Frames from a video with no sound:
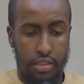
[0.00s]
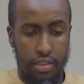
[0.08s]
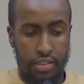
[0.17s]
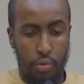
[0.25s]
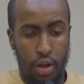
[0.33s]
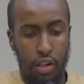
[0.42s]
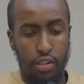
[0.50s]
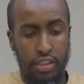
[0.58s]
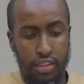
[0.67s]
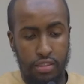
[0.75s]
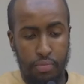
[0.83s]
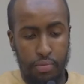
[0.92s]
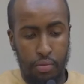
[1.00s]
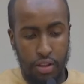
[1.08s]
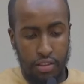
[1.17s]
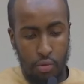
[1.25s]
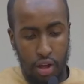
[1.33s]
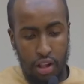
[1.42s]
There's a well,
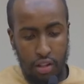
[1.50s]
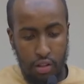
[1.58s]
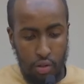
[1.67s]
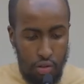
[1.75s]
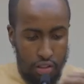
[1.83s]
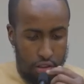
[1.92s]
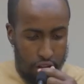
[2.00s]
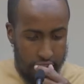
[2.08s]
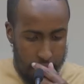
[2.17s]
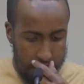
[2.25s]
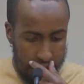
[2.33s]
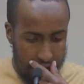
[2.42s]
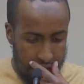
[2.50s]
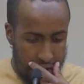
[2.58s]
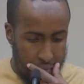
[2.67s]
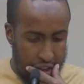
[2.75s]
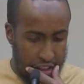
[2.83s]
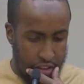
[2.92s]
there's a well documented
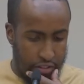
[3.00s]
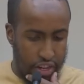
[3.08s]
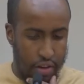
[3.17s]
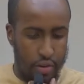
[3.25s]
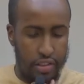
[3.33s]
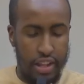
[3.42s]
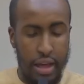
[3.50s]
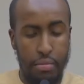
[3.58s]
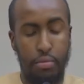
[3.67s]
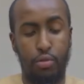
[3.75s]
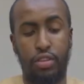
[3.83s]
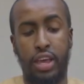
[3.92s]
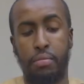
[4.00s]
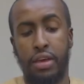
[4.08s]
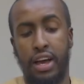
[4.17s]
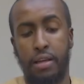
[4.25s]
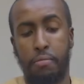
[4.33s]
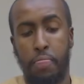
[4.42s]
debate of Shaykh al-Islam ibn Taymiyyah.